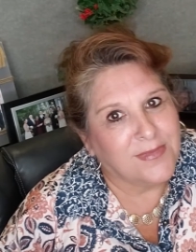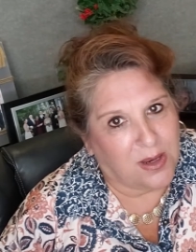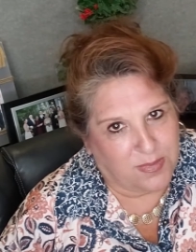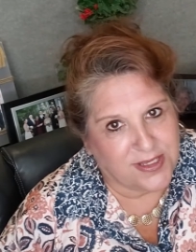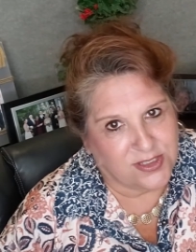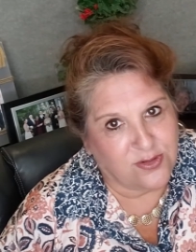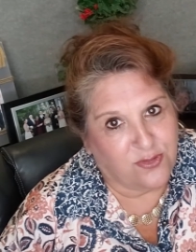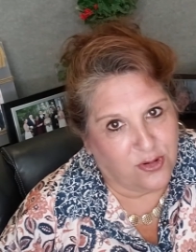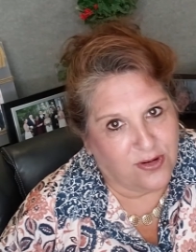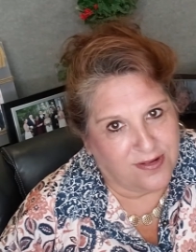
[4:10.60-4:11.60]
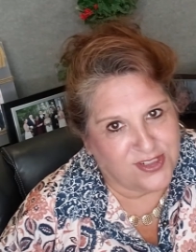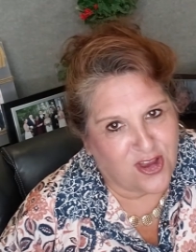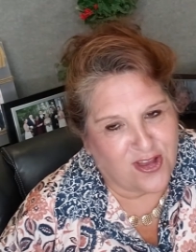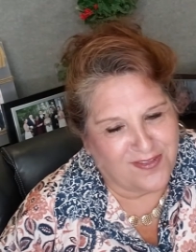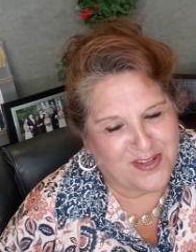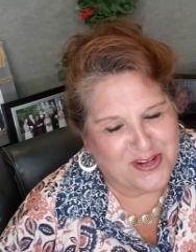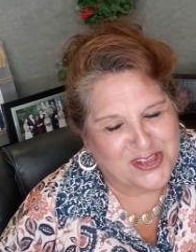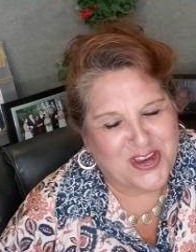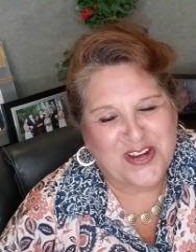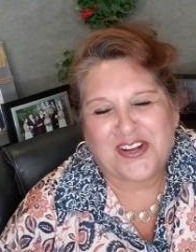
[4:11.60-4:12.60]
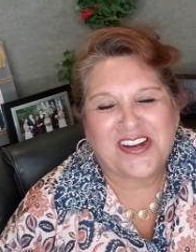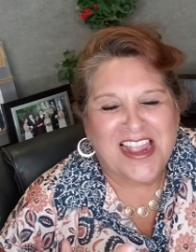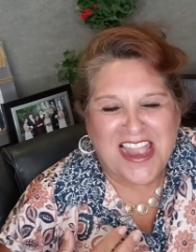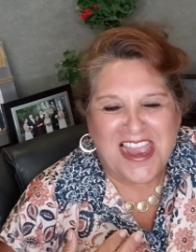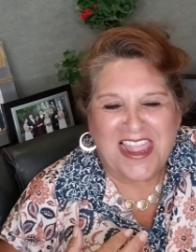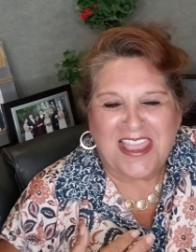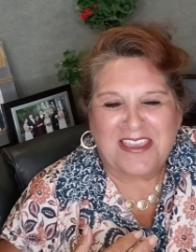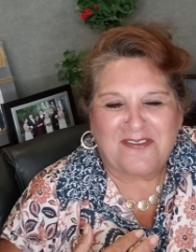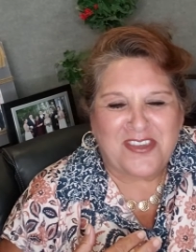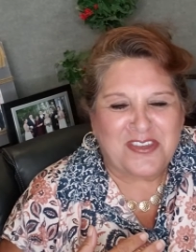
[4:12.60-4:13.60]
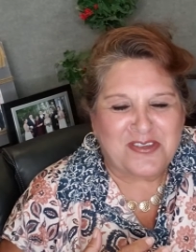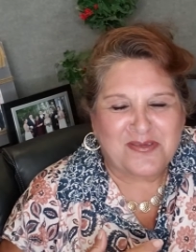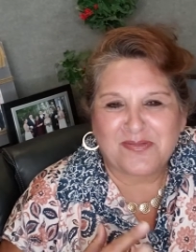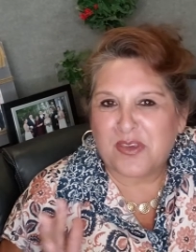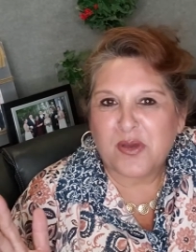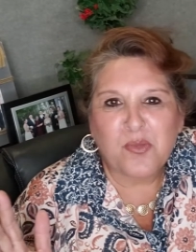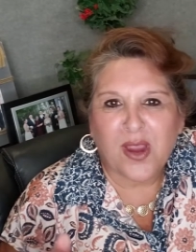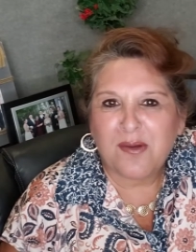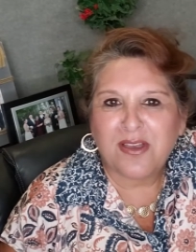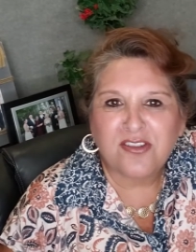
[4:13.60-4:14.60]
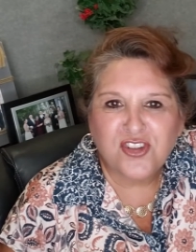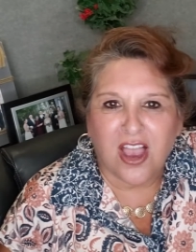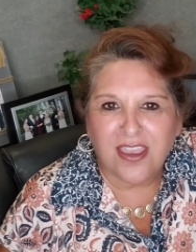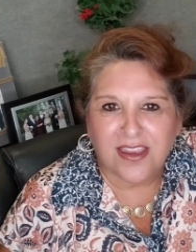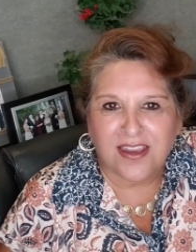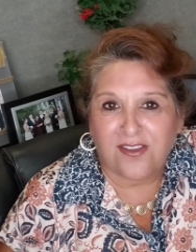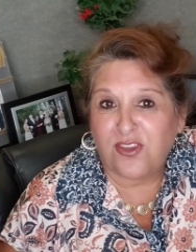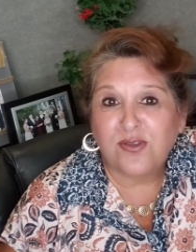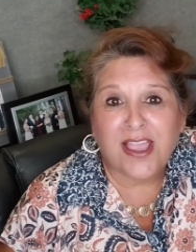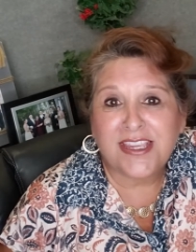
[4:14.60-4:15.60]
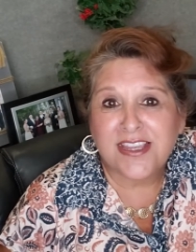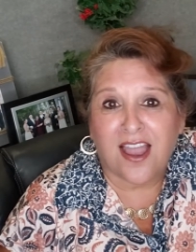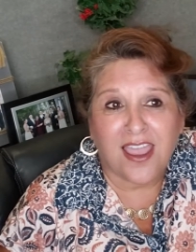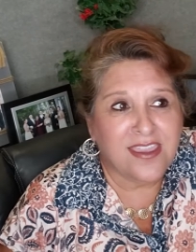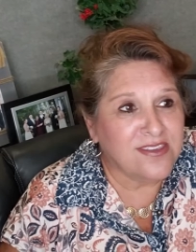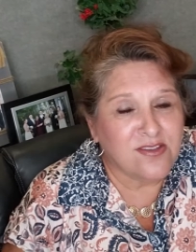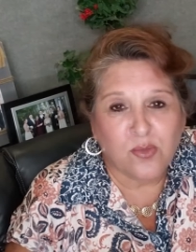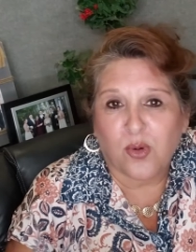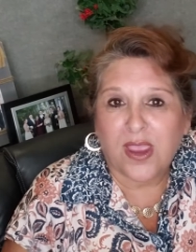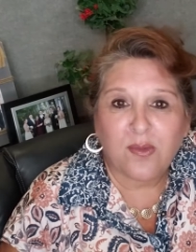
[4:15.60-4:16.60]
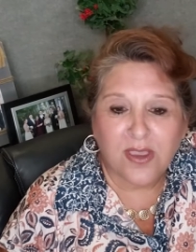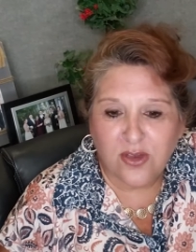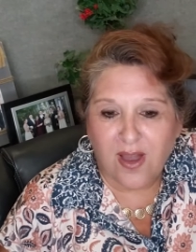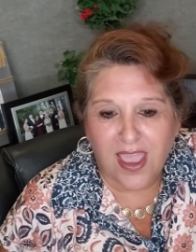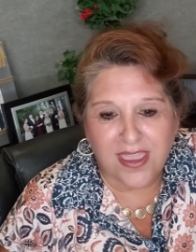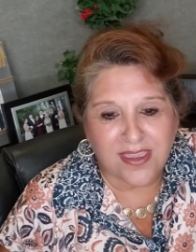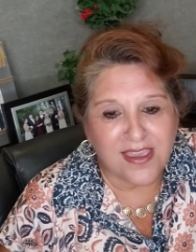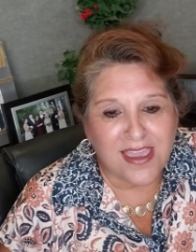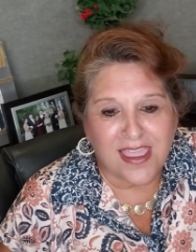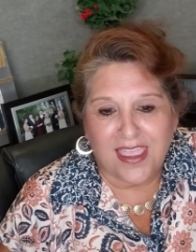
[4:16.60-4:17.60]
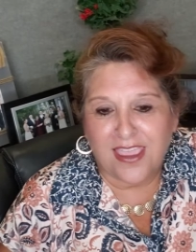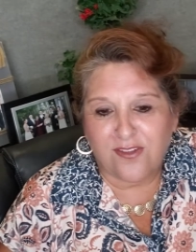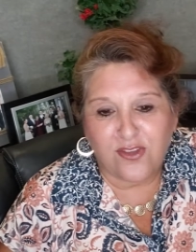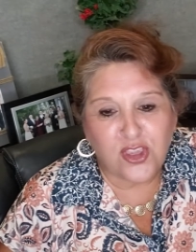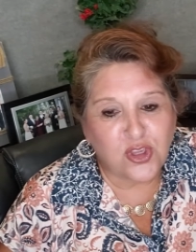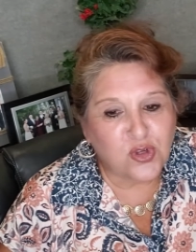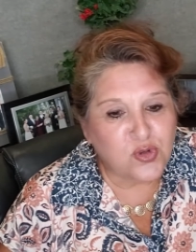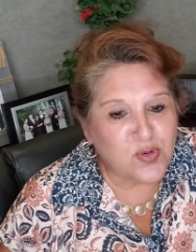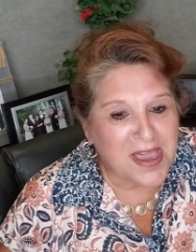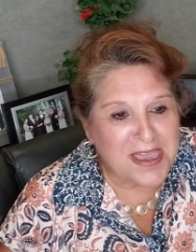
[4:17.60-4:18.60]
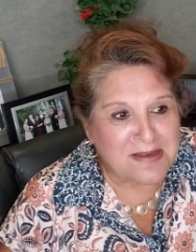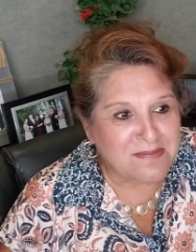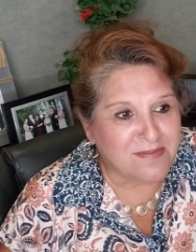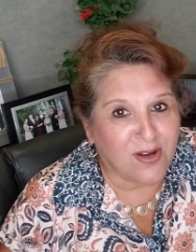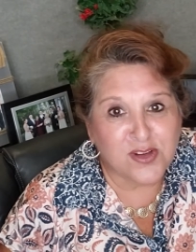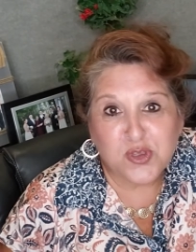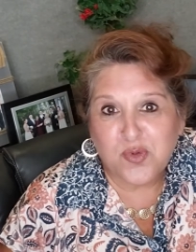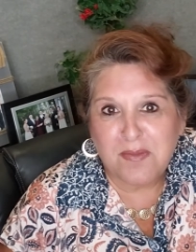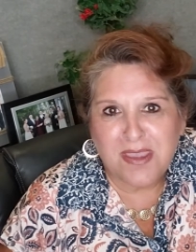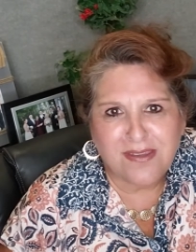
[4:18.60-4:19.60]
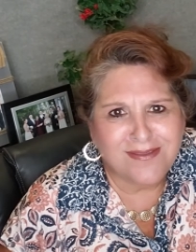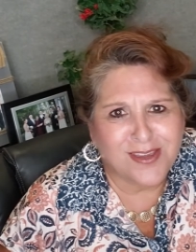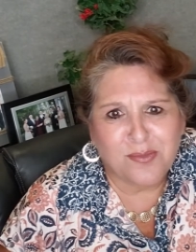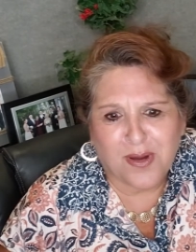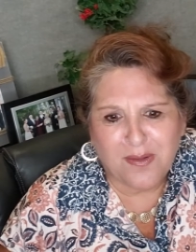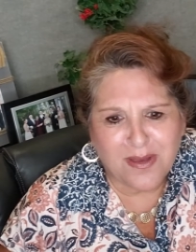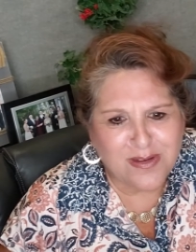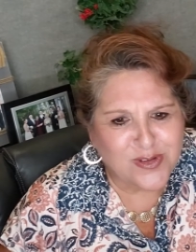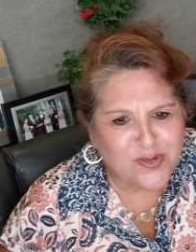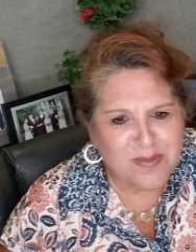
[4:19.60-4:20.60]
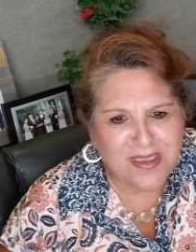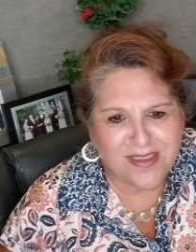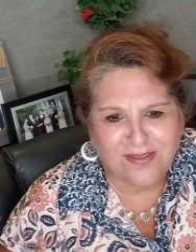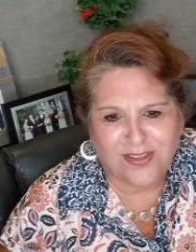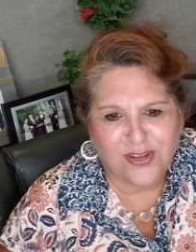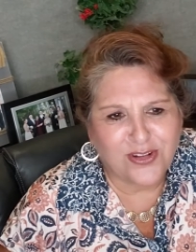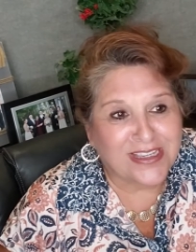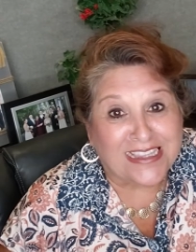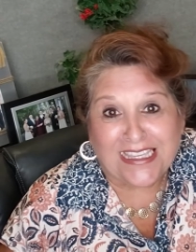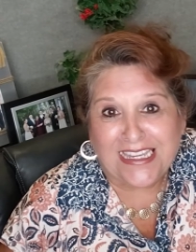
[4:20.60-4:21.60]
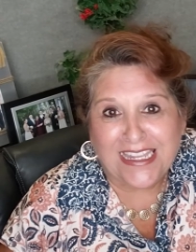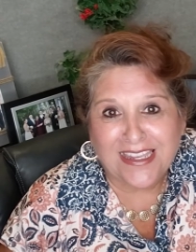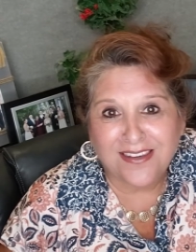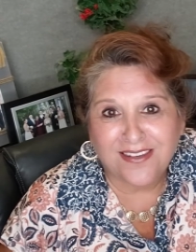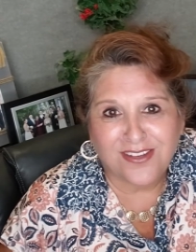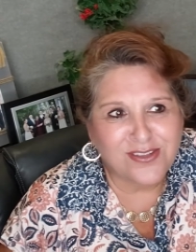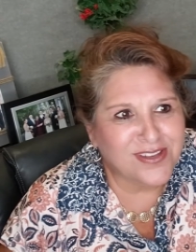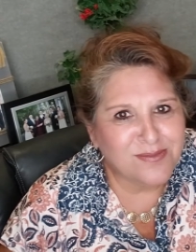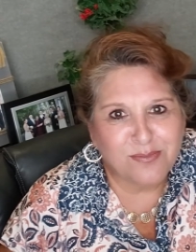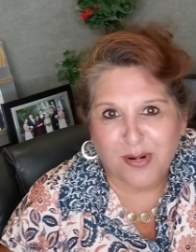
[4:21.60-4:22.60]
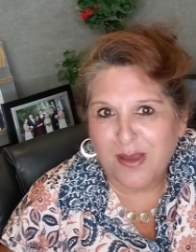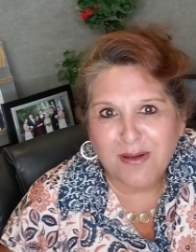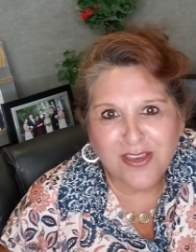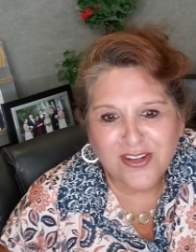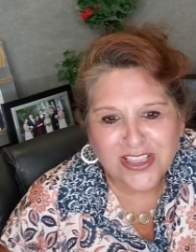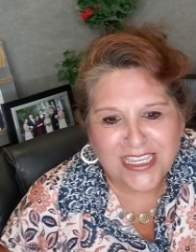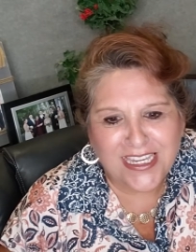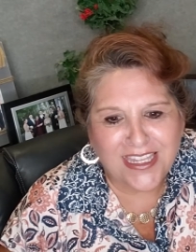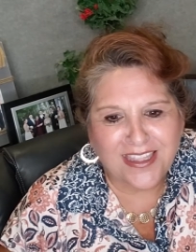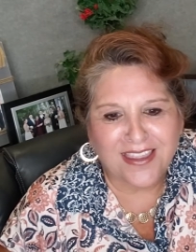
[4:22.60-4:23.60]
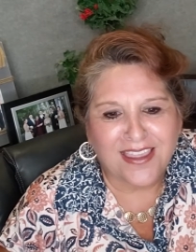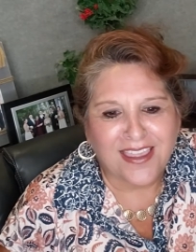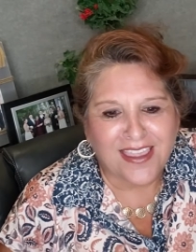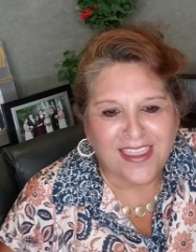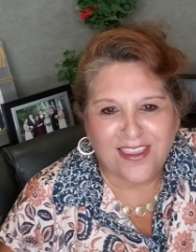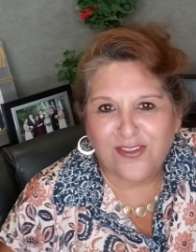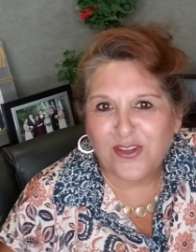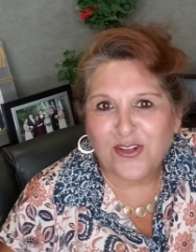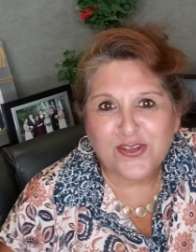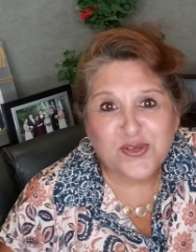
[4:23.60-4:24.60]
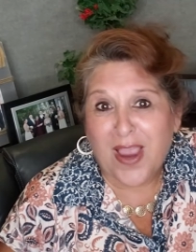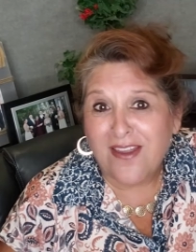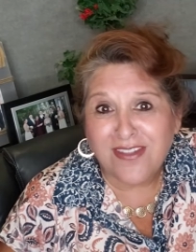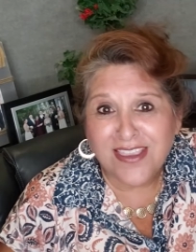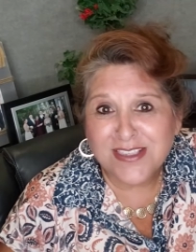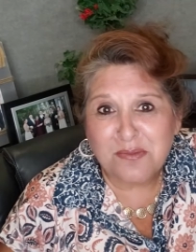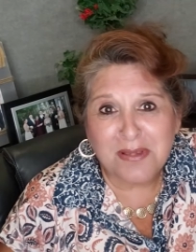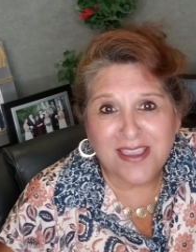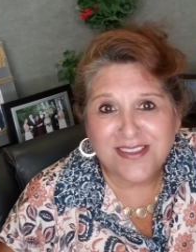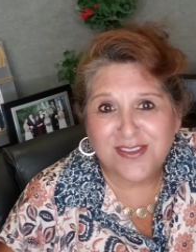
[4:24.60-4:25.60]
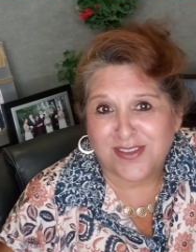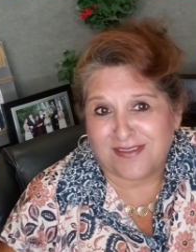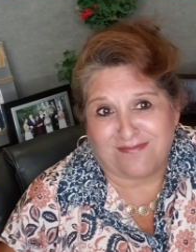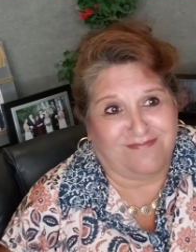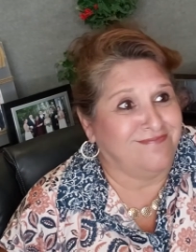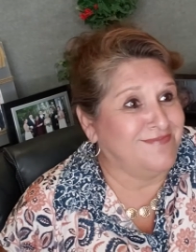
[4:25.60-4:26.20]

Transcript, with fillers: God bless you if you're a good jog, if you're a jogger, if you you can pray while you're jogging. If you like to hike, you can pray while you hike. If you um, are swimming, you can pray while you're swimming. If you're cleaning, you can pray while you're cleaning. If you're driving someplace, you can